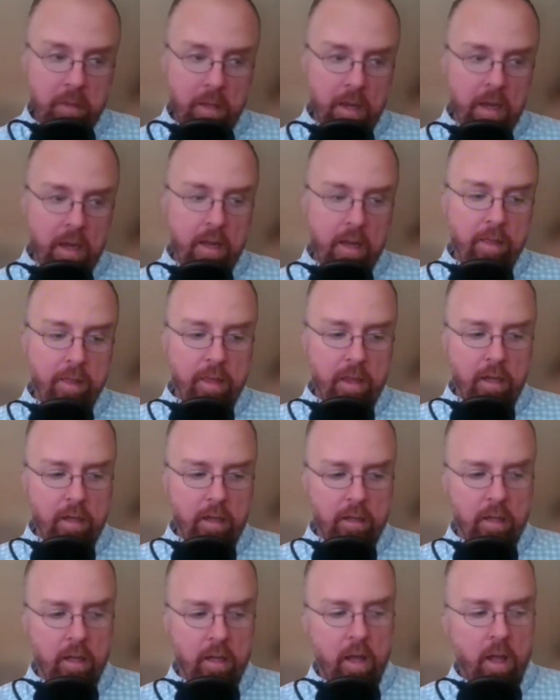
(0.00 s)
And I
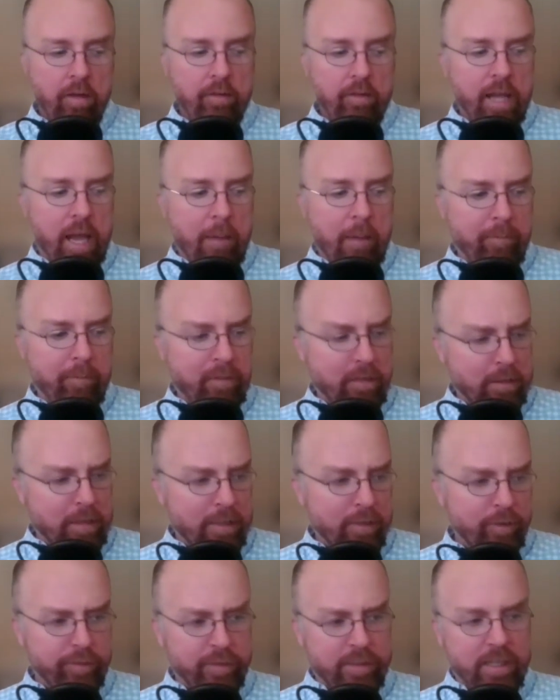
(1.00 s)
think the type of
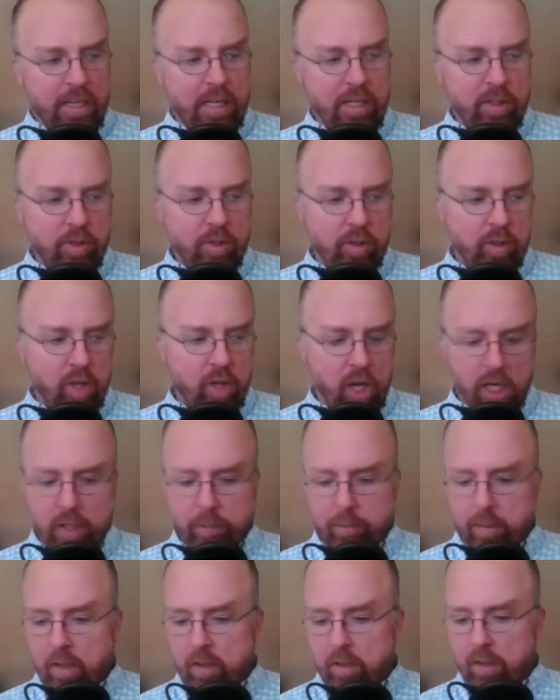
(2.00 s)
electrification you're
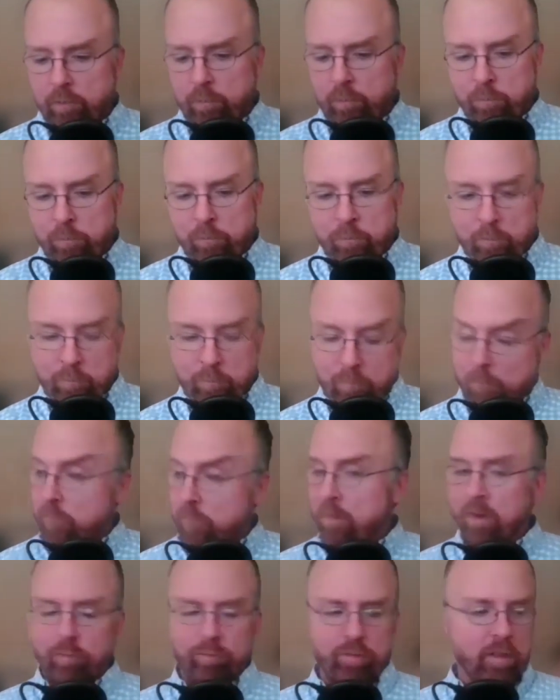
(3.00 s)
talking about
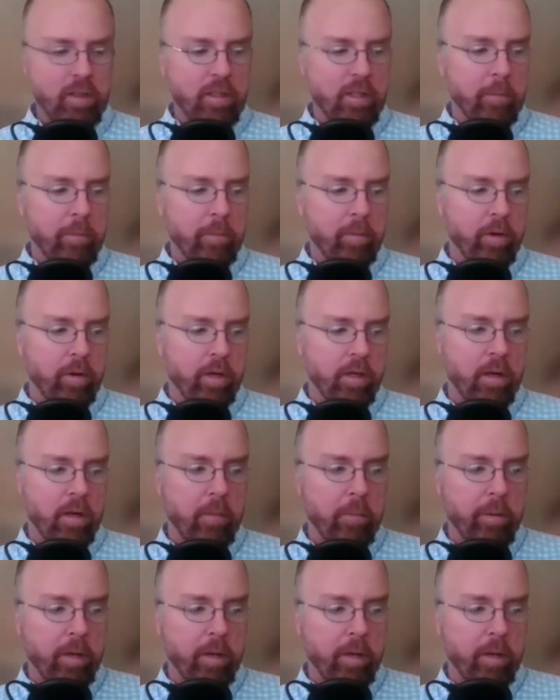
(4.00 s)
is really important.